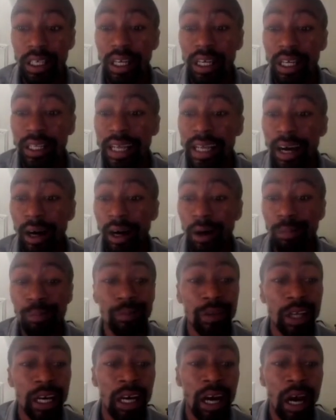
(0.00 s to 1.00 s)
Now
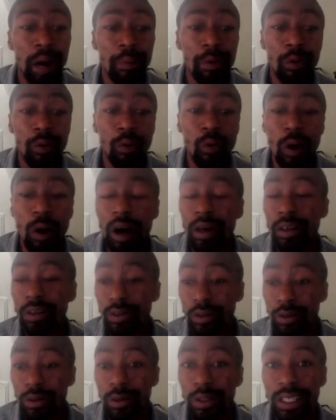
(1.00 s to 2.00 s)
I'm gonna walk
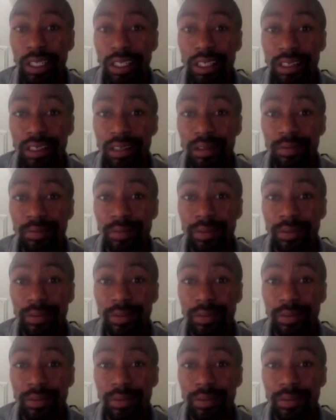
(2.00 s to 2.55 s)
through this.